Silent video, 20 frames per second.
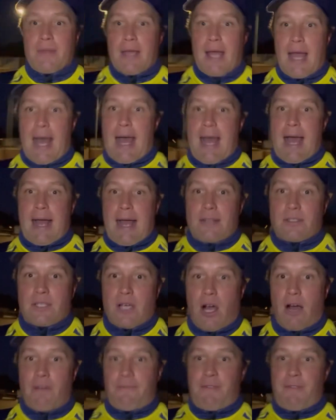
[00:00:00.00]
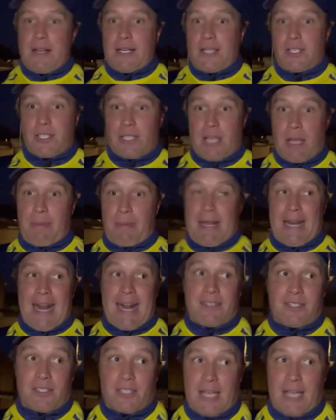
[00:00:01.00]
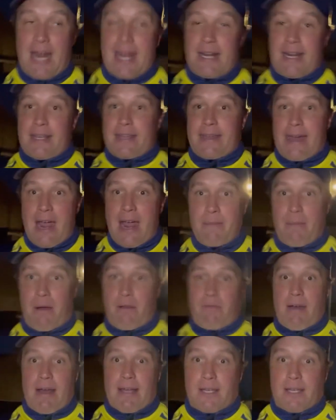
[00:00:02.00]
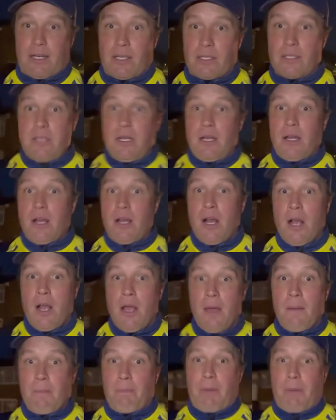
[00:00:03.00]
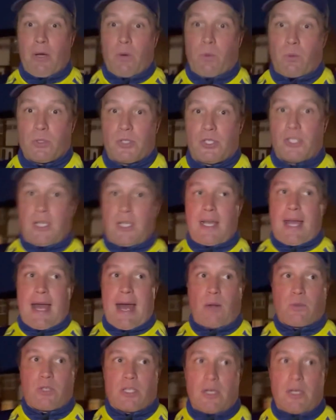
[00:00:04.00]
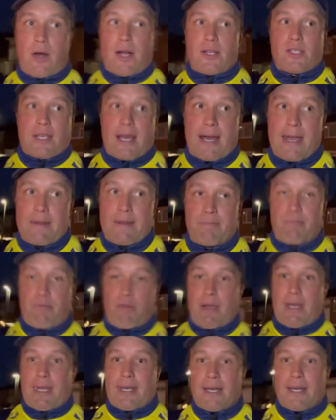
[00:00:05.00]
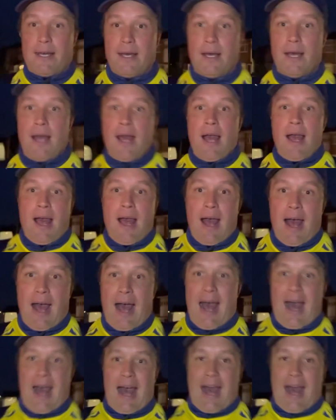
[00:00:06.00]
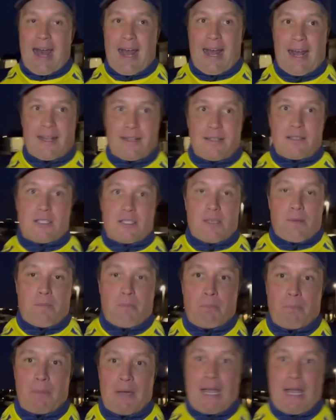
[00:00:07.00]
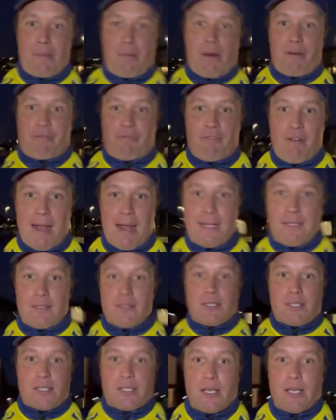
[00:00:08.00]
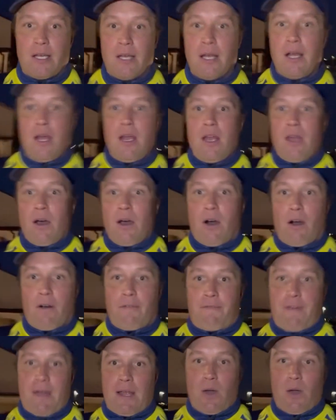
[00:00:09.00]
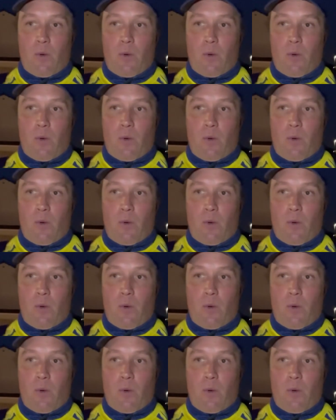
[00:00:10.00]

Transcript: and I think this is going to be an entertaining game, I reckon, but we'll see how tonight's game bring. And me and my friends, our fellow